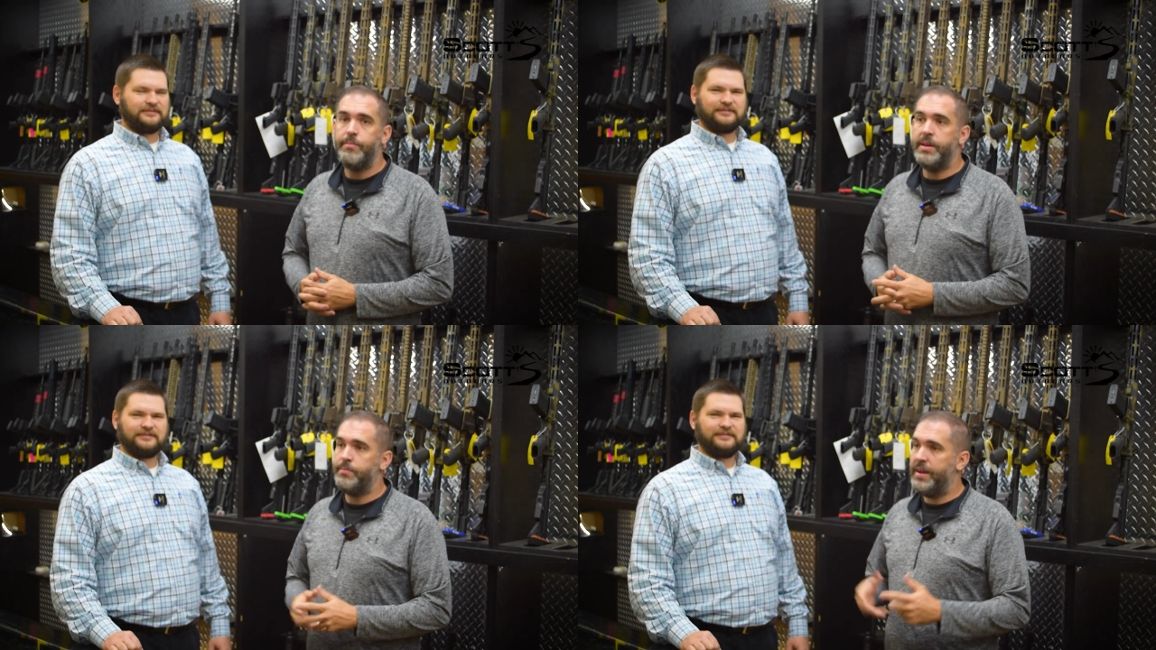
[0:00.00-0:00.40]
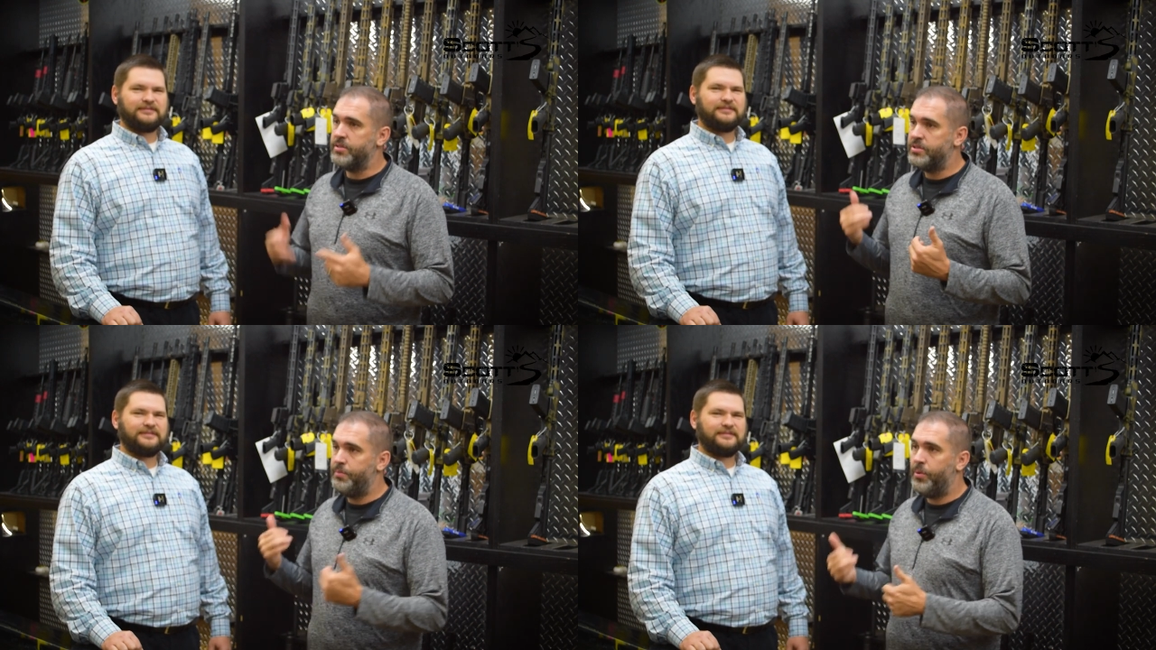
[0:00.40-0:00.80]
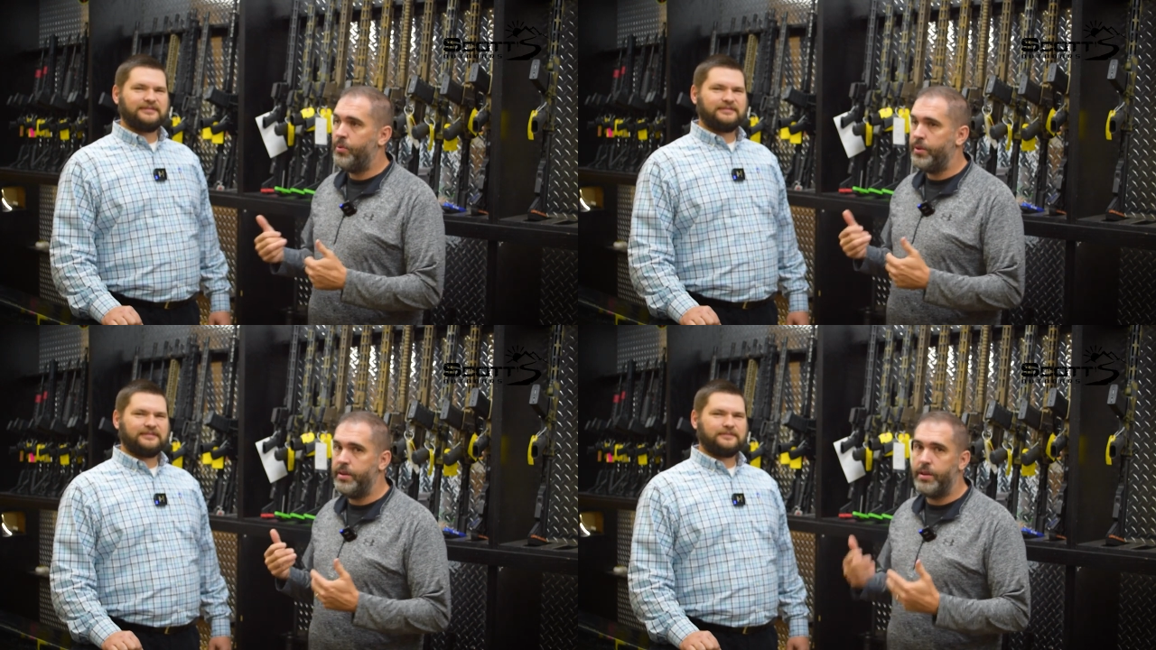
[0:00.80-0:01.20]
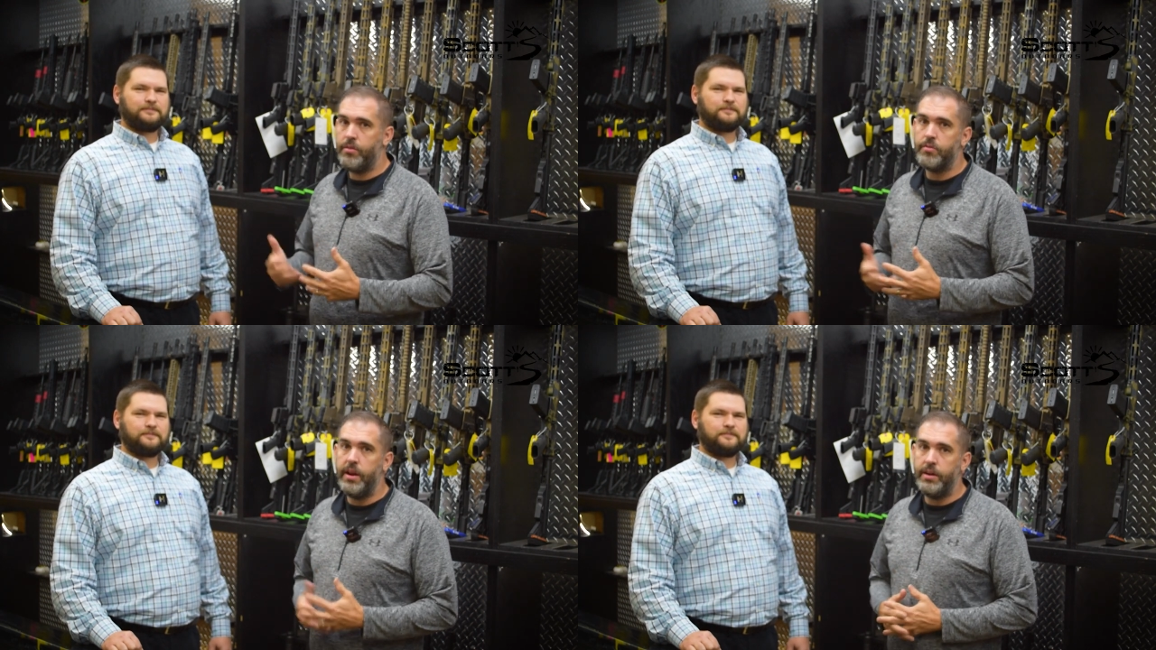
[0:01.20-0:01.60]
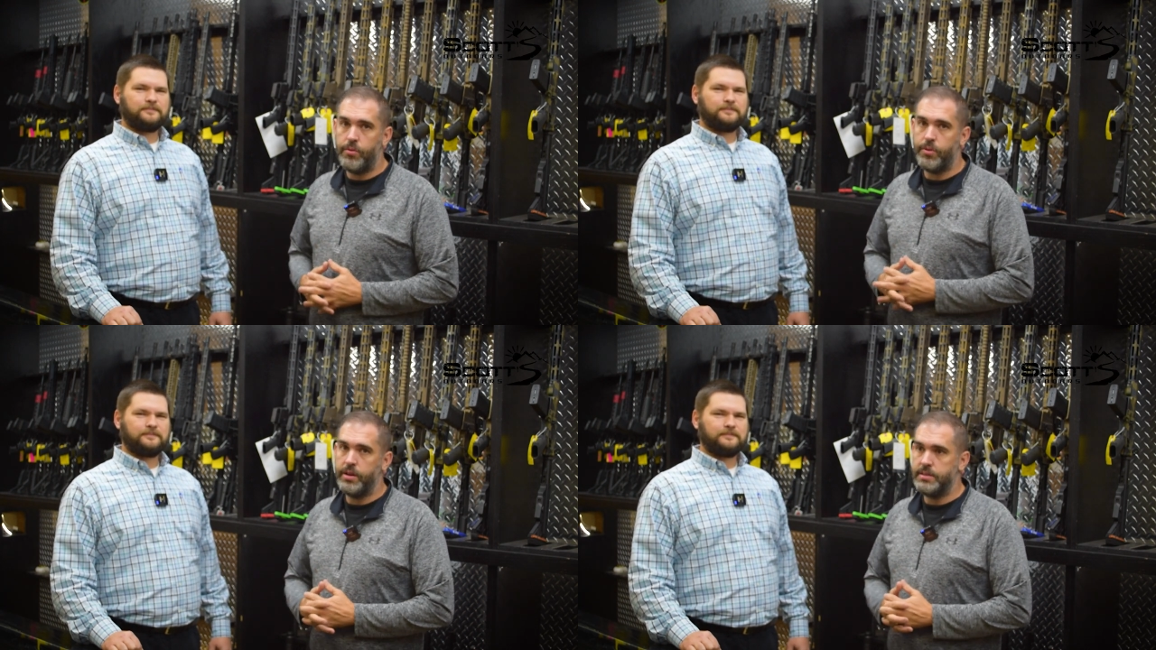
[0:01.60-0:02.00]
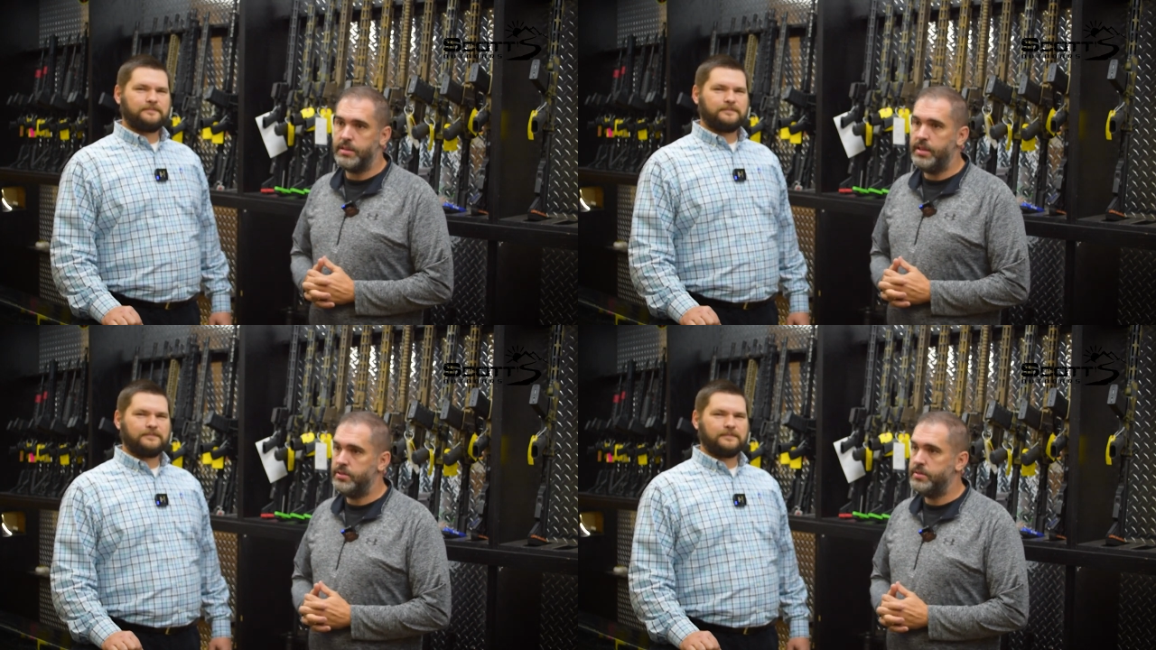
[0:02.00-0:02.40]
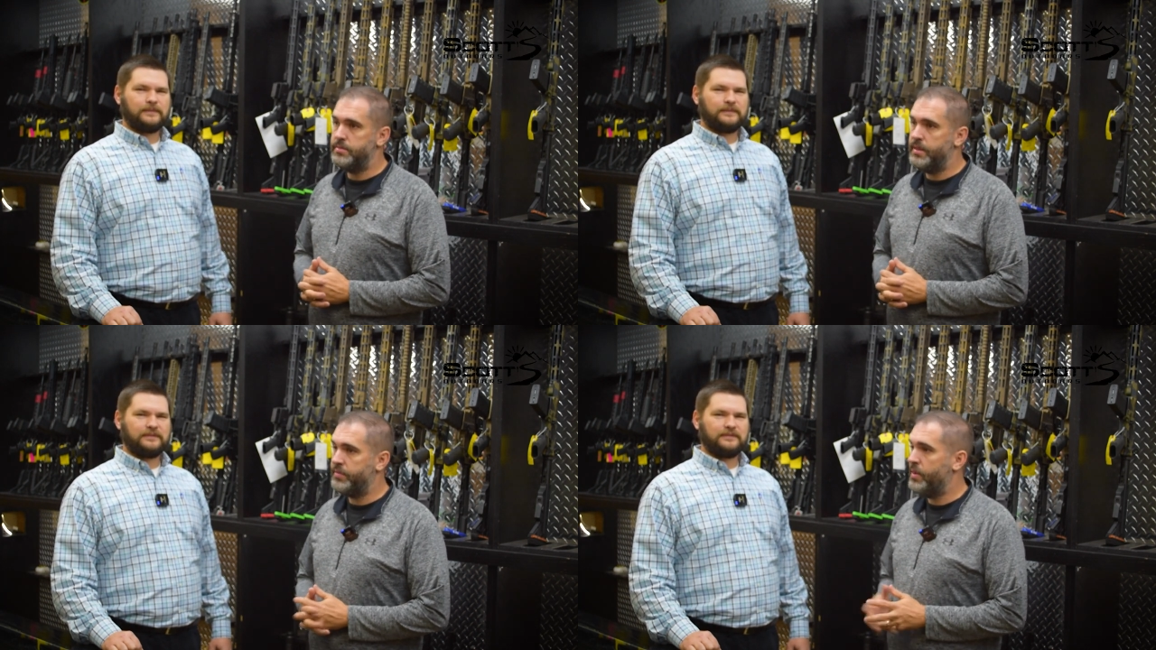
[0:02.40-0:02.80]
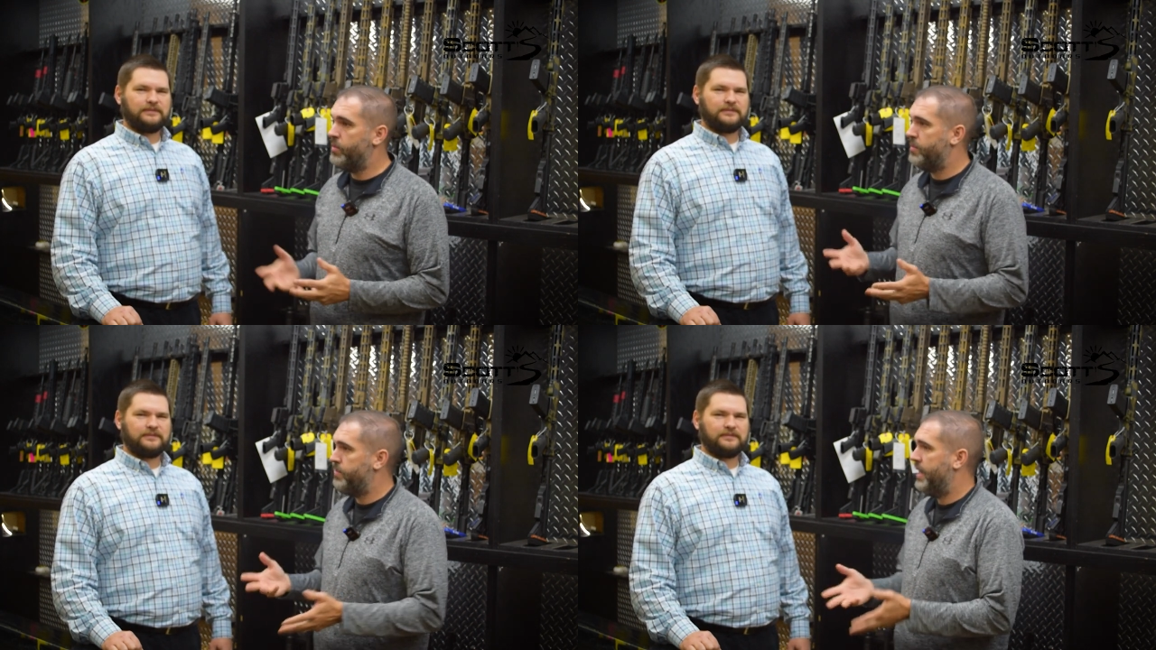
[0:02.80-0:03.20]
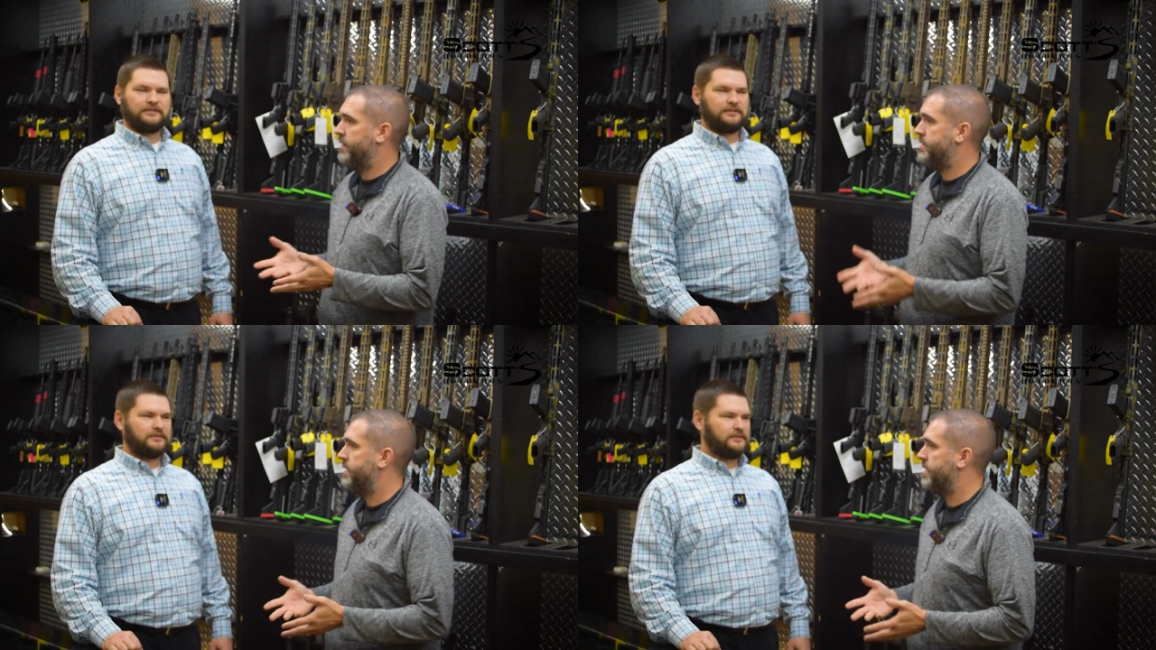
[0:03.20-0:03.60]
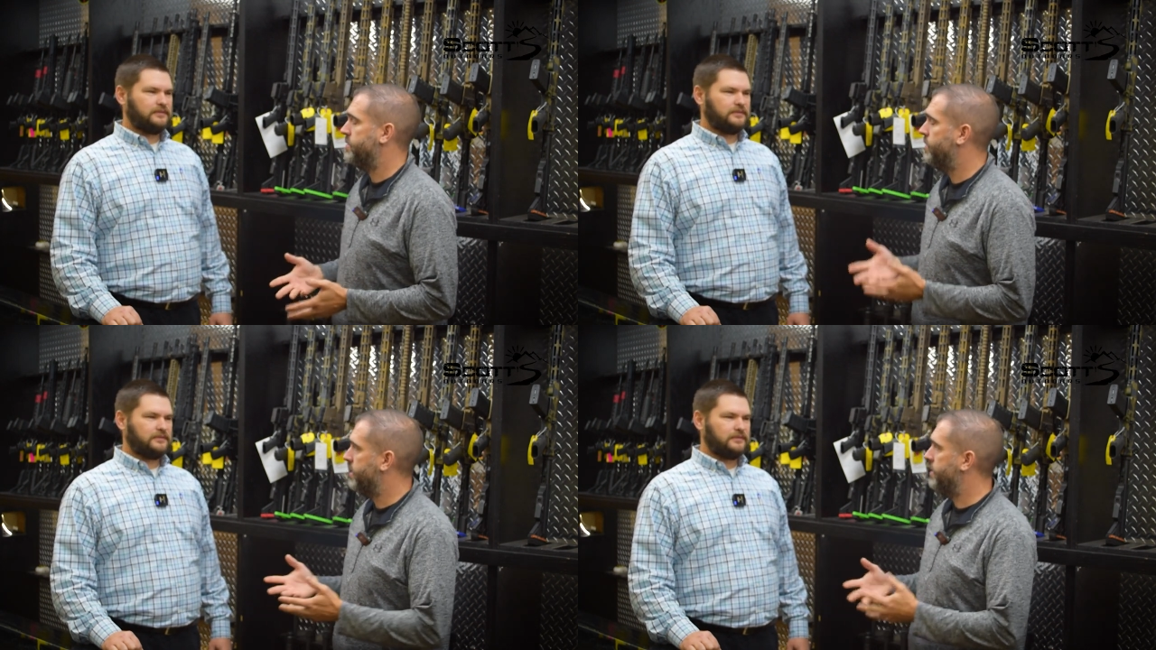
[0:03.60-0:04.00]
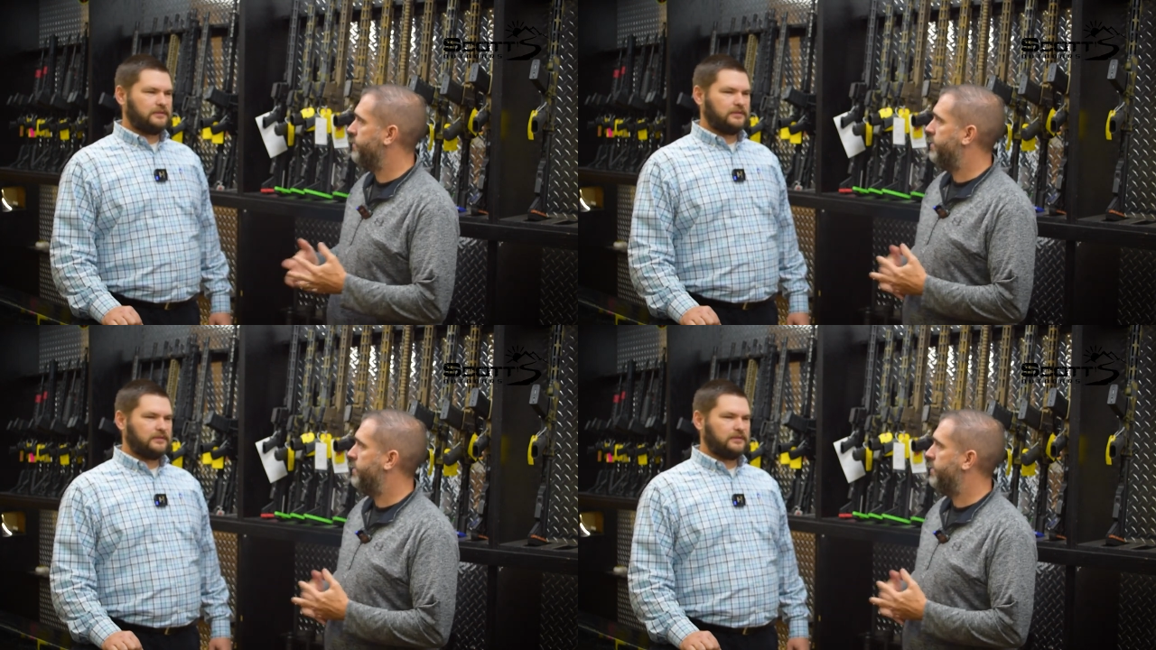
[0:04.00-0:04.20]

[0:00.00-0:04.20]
Speaker 1: but about supporting a great organization. Now, if they want to buy the tickets, where can they